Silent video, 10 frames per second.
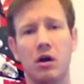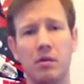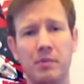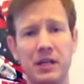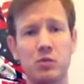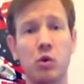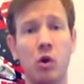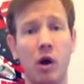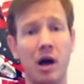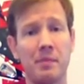Pitch will
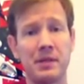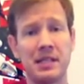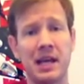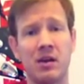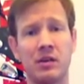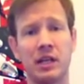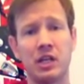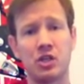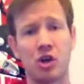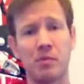go up and down in a
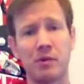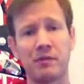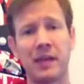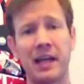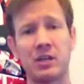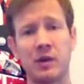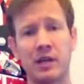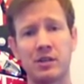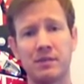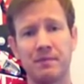sharp or flat
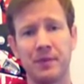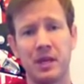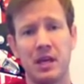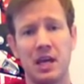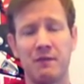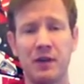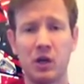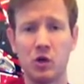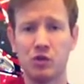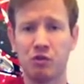direction. If it
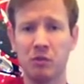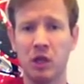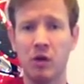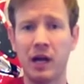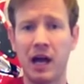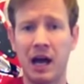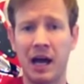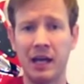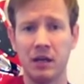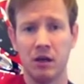goes from low to
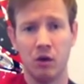high,